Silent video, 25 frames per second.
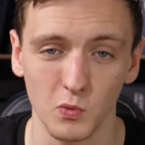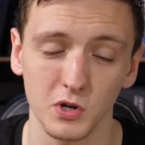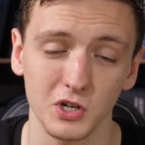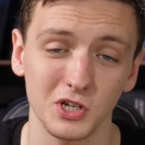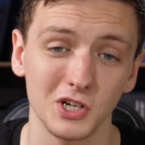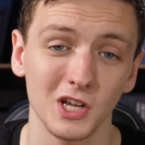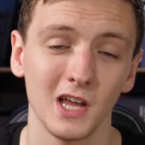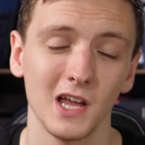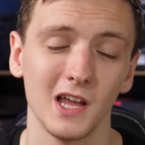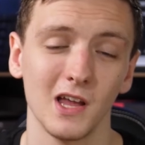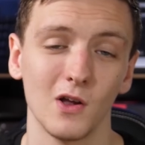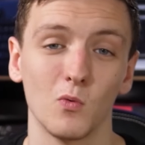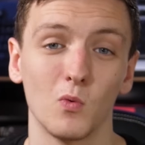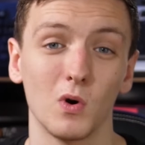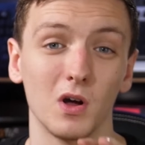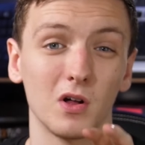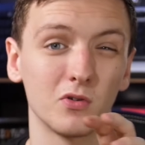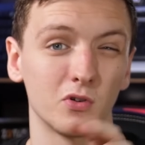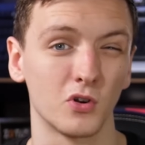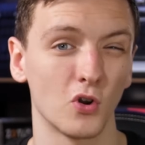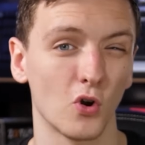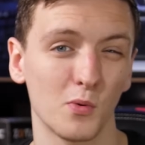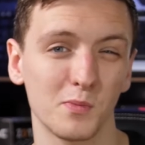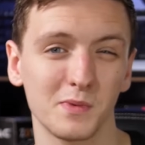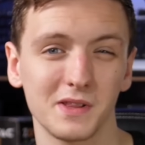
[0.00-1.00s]
which
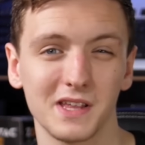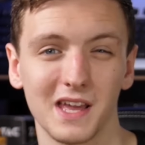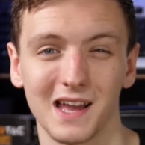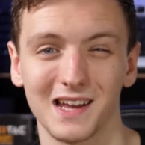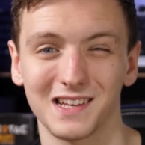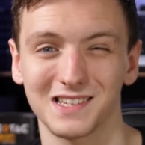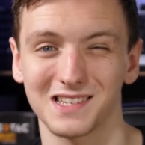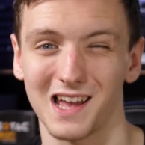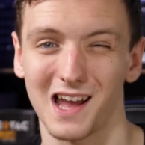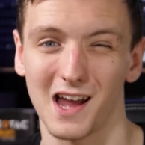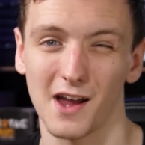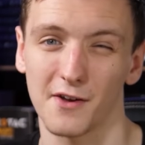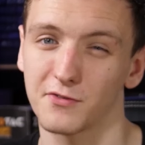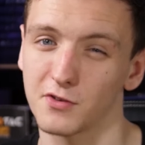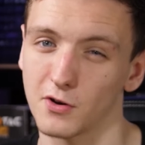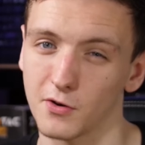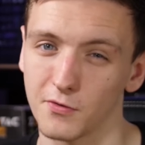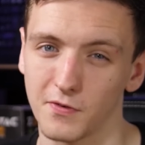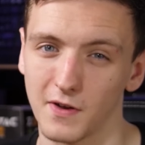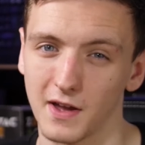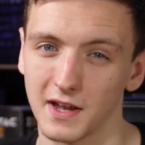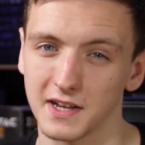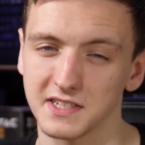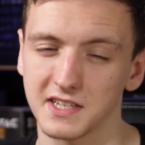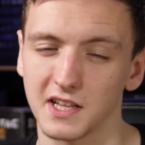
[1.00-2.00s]
while normally has After
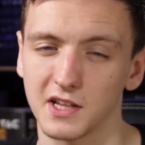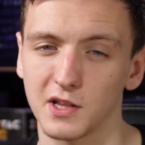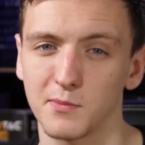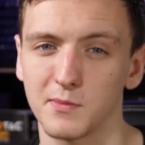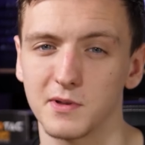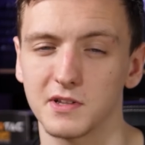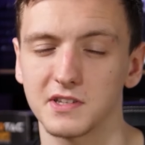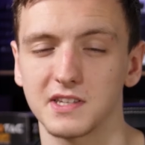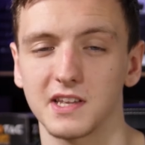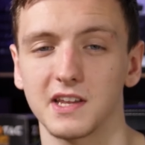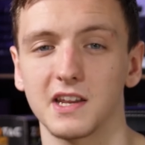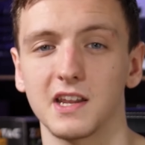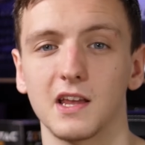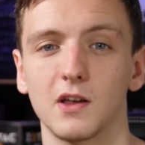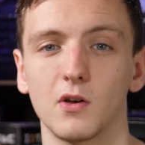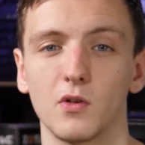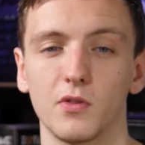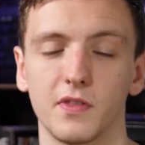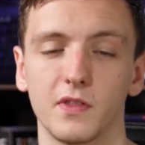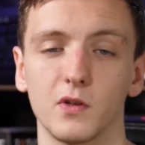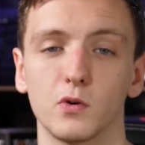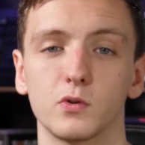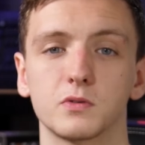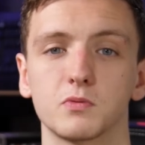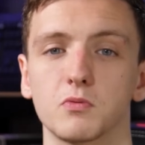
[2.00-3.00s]
Effects elements in
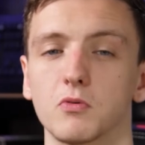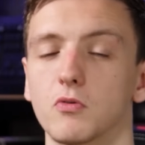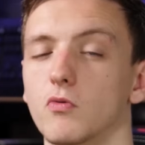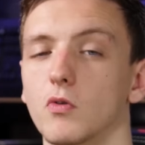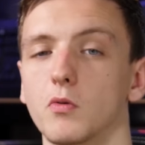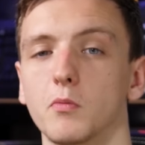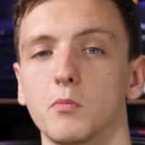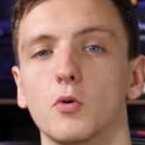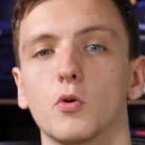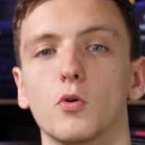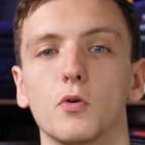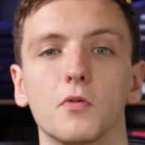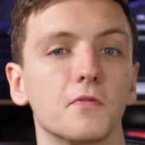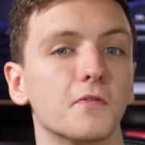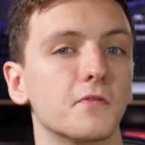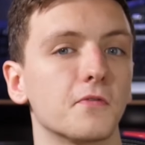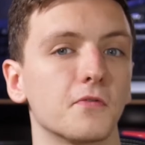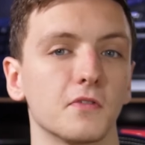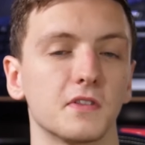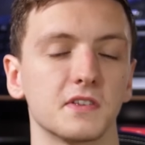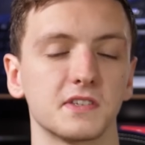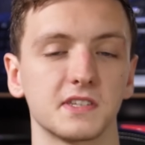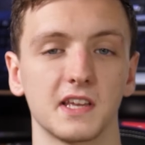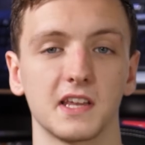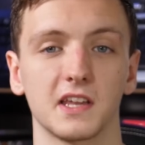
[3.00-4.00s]
it, those were removed
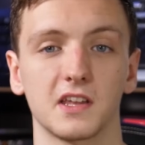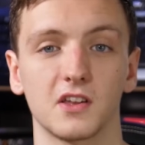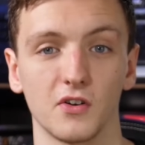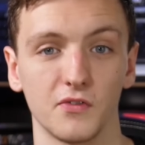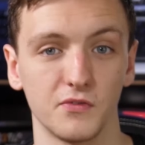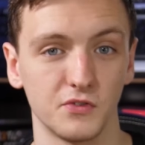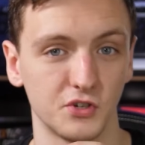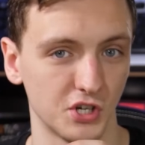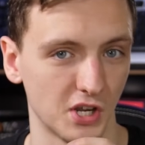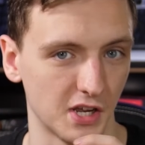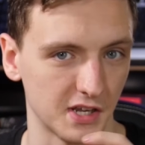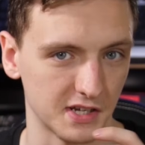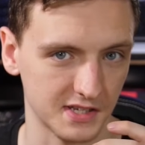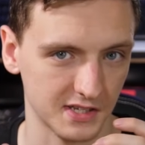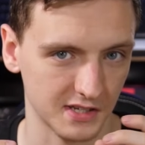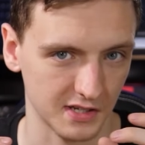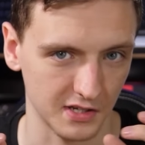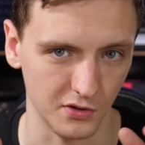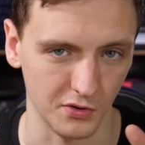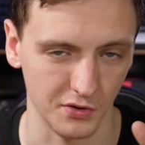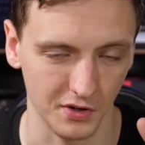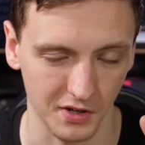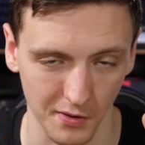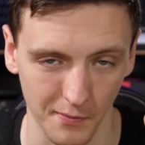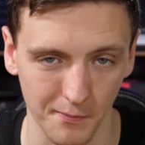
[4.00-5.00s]
for the sake of just,
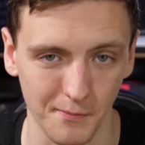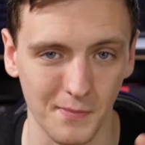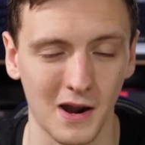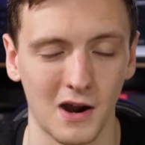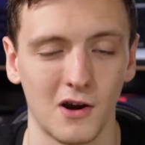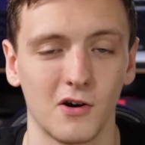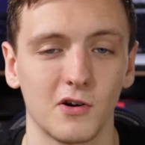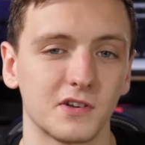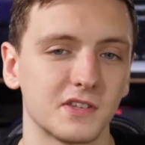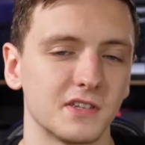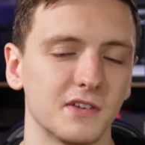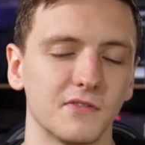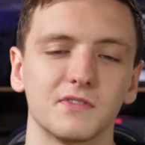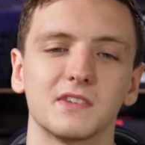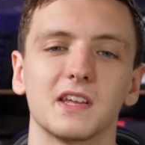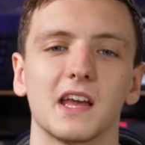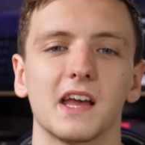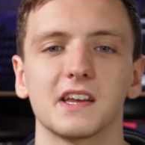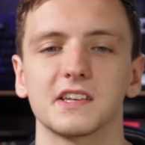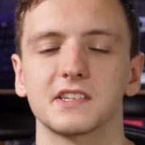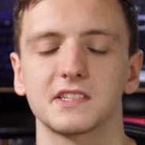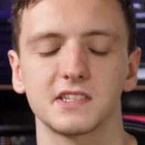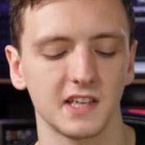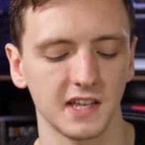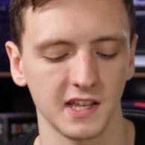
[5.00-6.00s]
you know, comparative
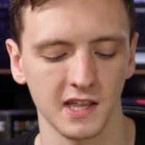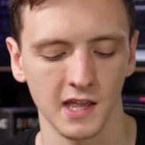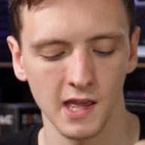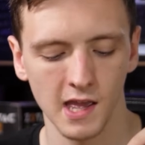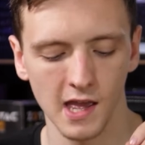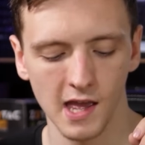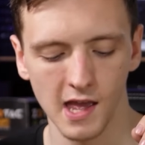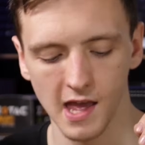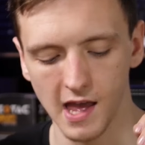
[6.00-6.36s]
testing.